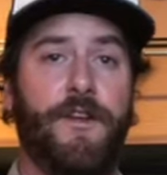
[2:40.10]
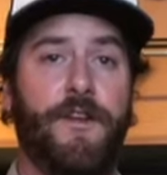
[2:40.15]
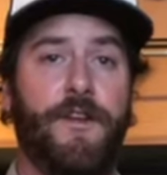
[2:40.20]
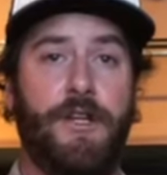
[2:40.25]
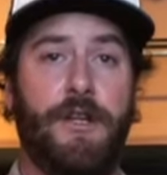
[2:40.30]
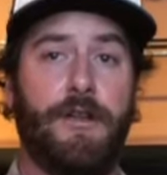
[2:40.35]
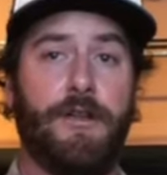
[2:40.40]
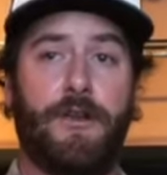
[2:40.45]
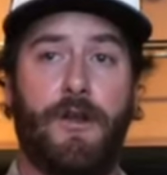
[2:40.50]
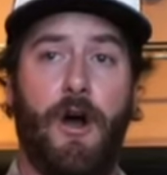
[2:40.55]

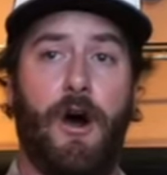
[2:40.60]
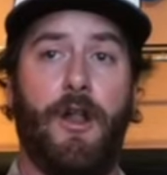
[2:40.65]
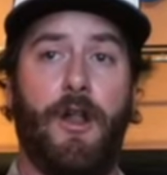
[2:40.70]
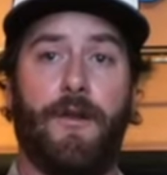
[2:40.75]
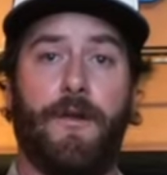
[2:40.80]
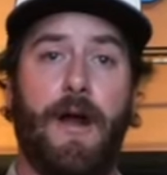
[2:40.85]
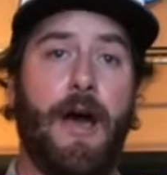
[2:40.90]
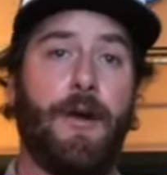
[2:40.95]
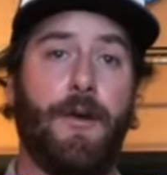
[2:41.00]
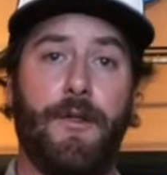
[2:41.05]
fishing in
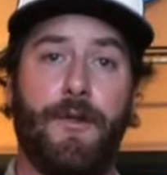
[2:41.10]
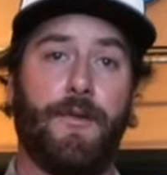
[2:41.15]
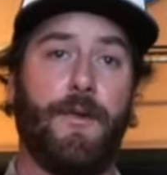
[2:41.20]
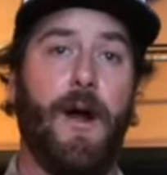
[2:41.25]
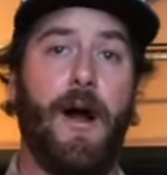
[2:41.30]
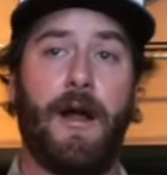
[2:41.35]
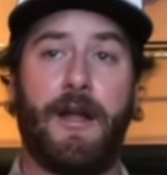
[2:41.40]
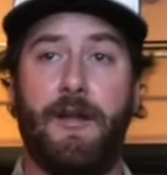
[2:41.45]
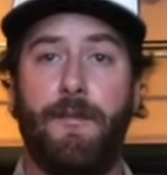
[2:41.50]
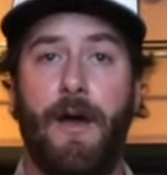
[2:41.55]
Colorado, the
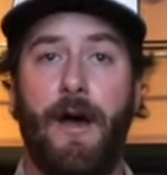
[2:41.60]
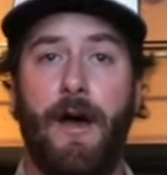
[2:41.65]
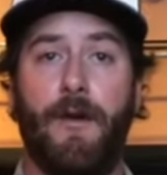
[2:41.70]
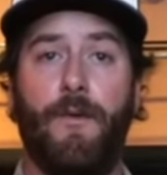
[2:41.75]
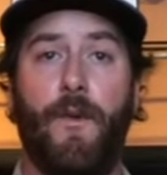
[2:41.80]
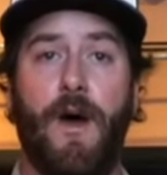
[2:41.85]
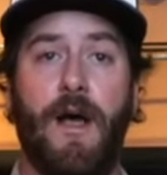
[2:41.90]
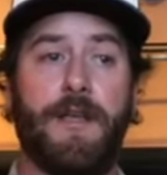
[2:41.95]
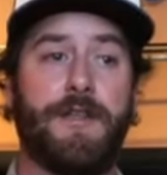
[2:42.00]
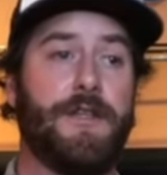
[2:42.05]
Rocky
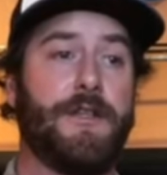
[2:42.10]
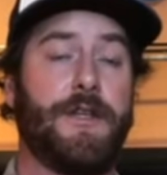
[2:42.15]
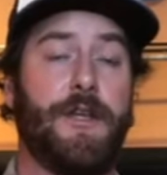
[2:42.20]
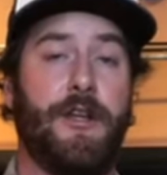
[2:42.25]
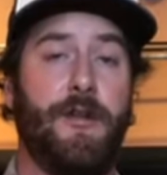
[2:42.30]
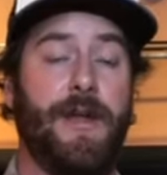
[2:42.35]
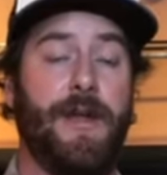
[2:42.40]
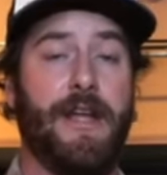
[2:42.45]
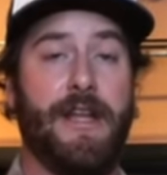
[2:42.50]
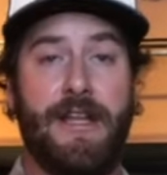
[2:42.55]
Mountain West, is
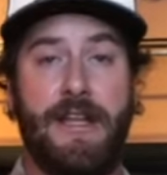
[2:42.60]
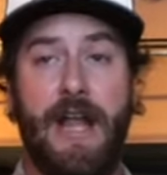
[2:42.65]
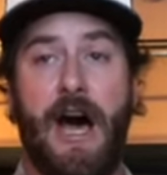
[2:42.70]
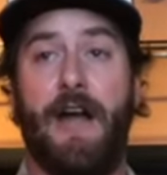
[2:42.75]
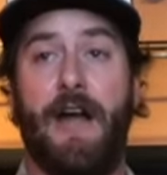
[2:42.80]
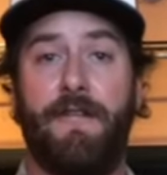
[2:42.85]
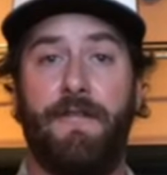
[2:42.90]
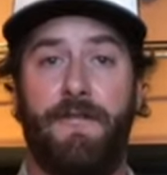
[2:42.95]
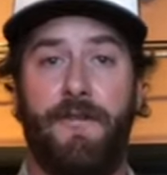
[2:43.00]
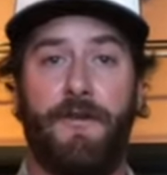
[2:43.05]
going to be a
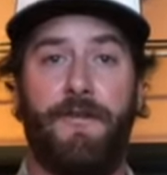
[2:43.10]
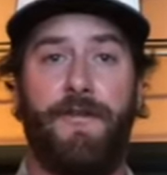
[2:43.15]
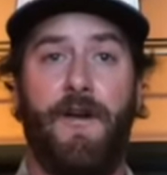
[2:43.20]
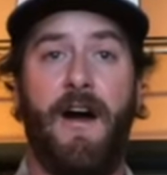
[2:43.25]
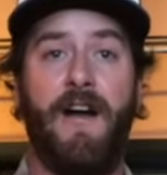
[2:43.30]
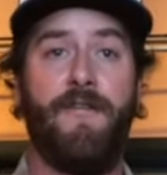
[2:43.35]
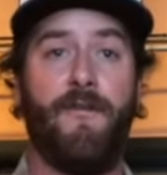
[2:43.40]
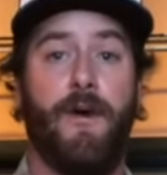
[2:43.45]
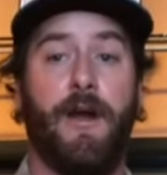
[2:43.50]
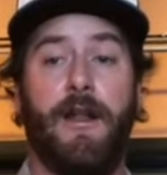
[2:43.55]
9-foot
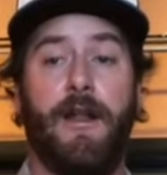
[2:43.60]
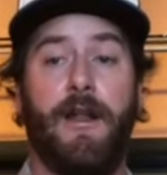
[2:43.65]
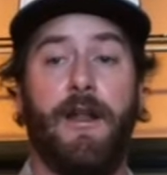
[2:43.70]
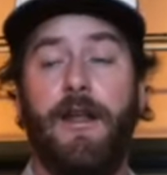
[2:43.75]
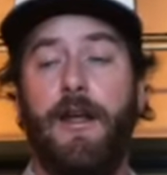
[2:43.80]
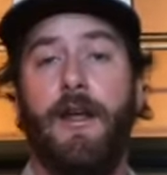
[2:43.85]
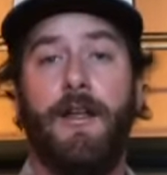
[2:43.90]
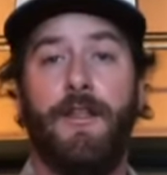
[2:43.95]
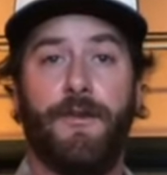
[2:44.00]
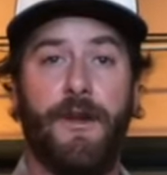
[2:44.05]
five weight.
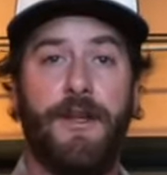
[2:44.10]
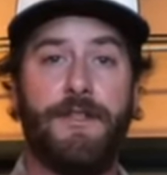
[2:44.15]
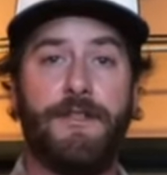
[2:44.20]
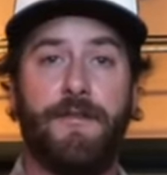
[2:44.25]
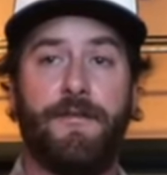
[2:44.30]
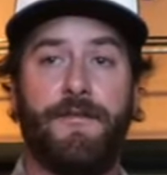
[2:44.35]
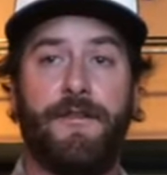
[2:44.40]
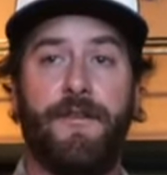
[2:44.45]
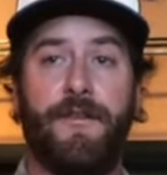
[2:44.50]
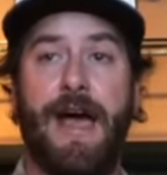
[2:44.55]
The
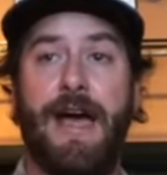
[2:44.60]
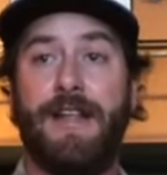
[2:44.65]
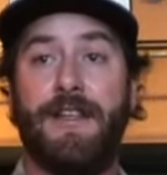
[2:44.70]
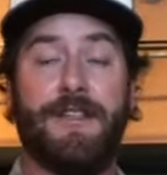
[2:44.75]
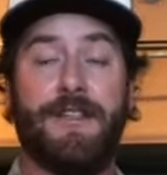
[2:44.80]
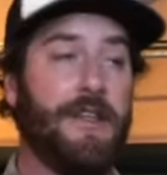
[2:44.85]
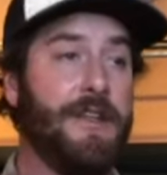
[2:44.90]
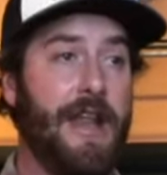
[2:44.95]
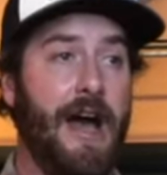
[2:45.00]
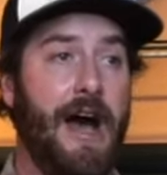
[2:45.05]
reason for that
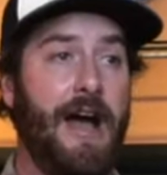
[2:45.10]
is